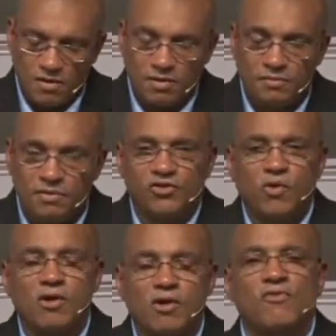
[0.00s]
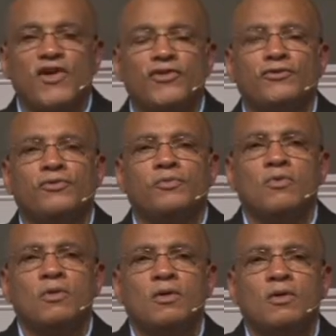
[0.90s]
And it's critical
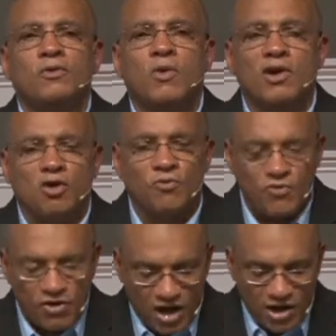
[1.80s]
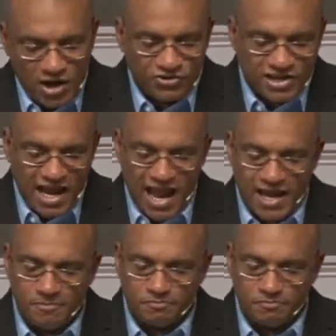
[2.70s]
for us to understand